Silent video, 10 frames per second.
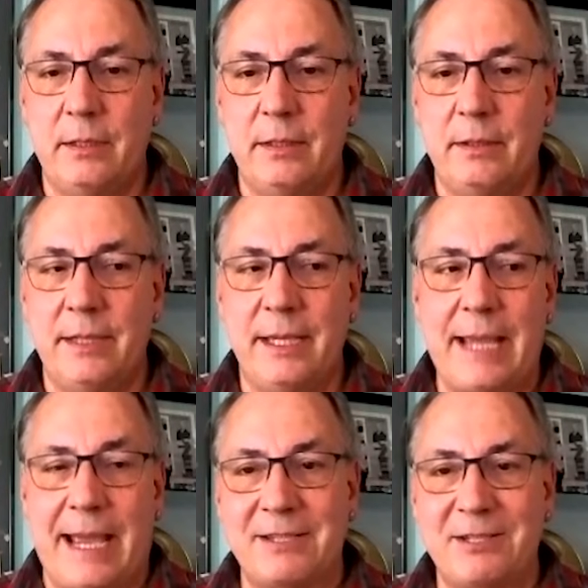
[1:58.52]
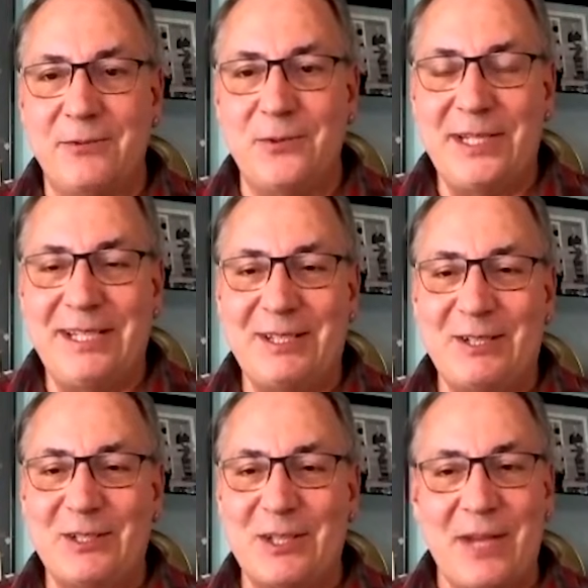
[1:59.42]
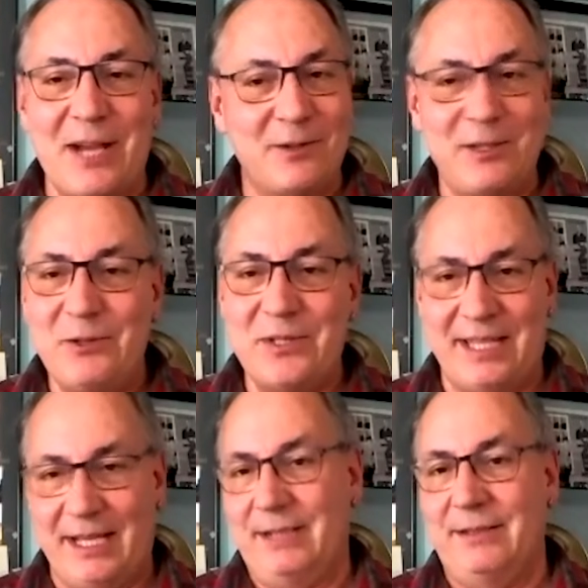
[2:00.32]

they asked if we could somehow use that